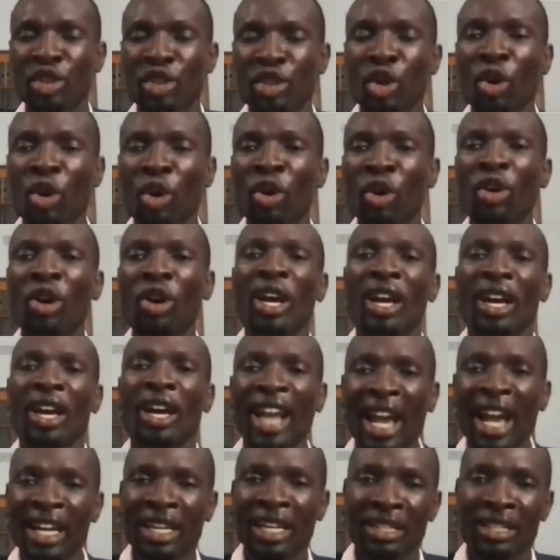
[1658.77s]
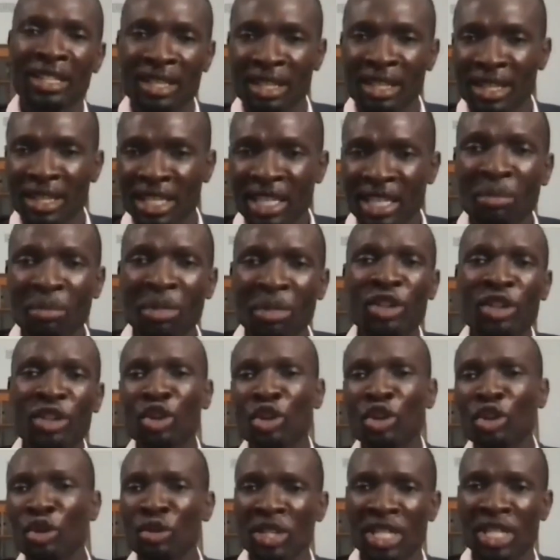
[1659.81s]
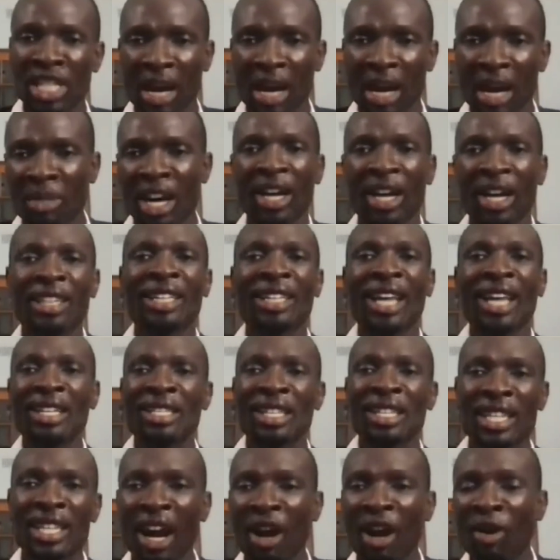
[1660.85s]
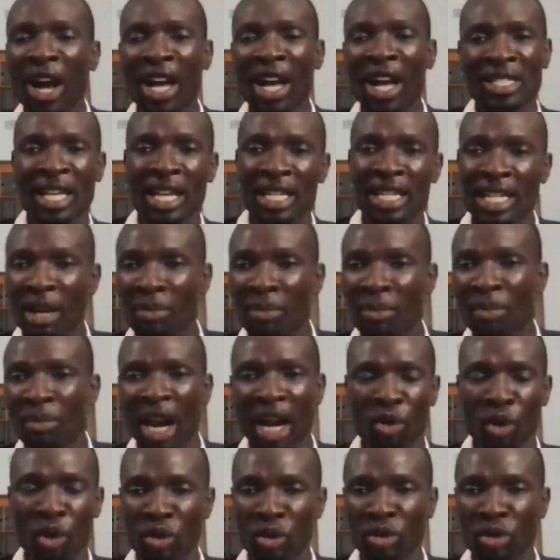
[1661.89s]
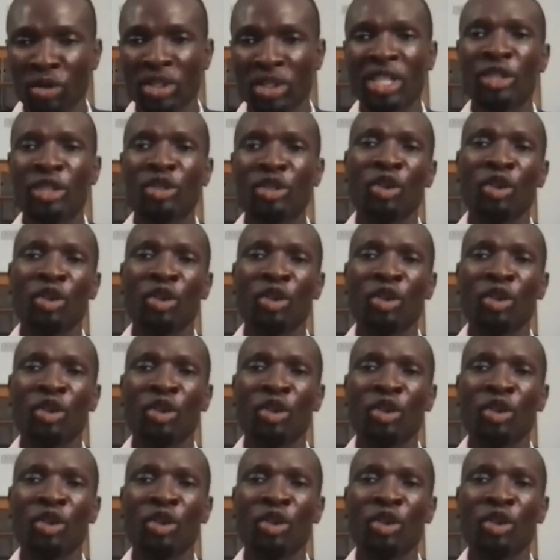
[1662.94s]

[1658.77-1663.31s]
So, like similar to you, Zama, that is how I set up my goals.